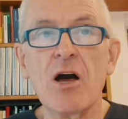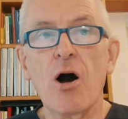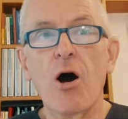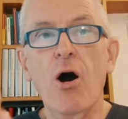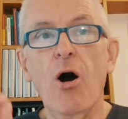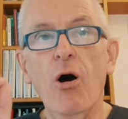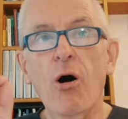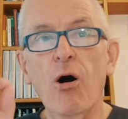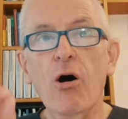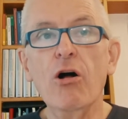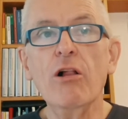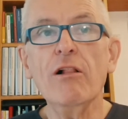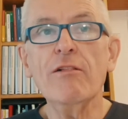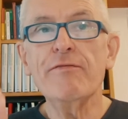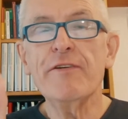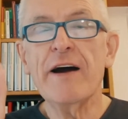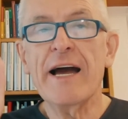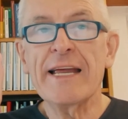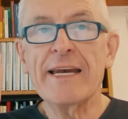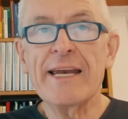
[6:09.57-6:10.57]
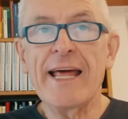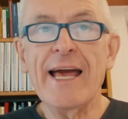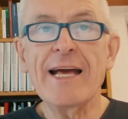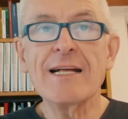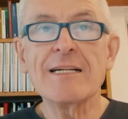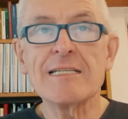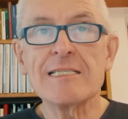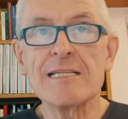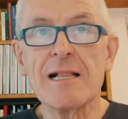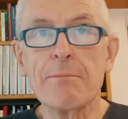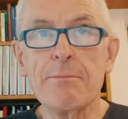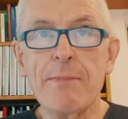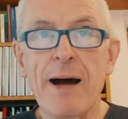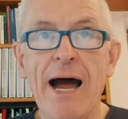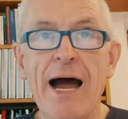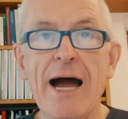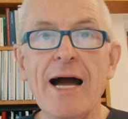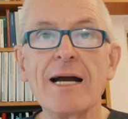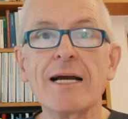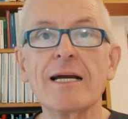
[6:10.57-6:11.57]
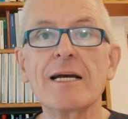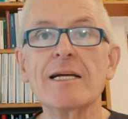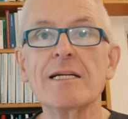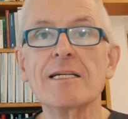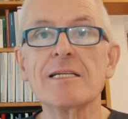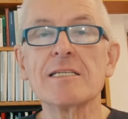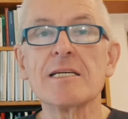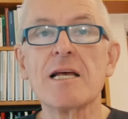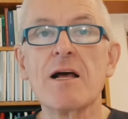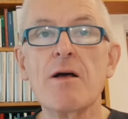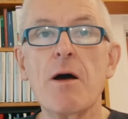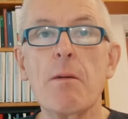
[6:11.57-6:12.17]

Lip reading: all financial markets,